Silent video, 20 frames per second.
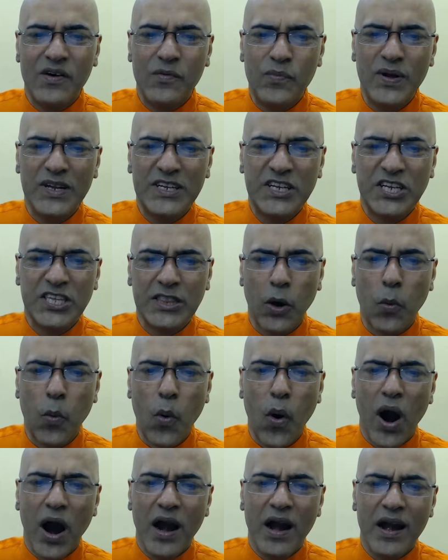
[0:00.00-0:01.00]
which the
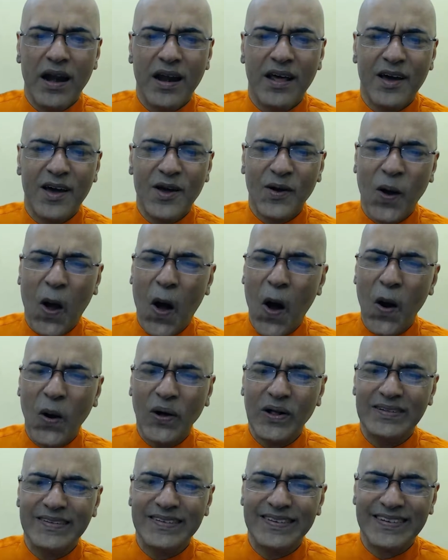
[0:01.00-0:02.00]
world
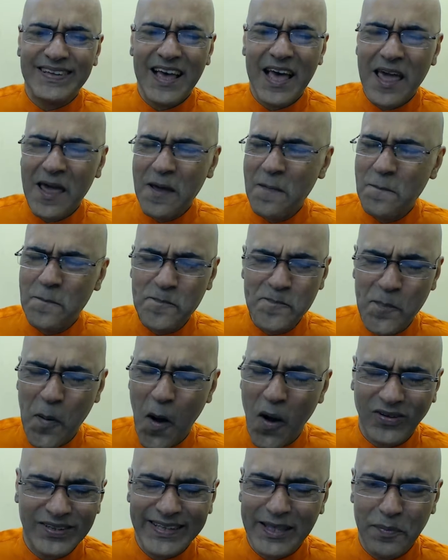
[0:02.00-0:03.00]
calls
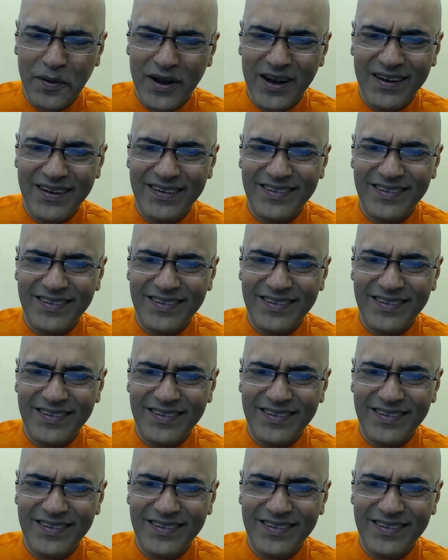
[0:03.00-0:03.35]
impossible.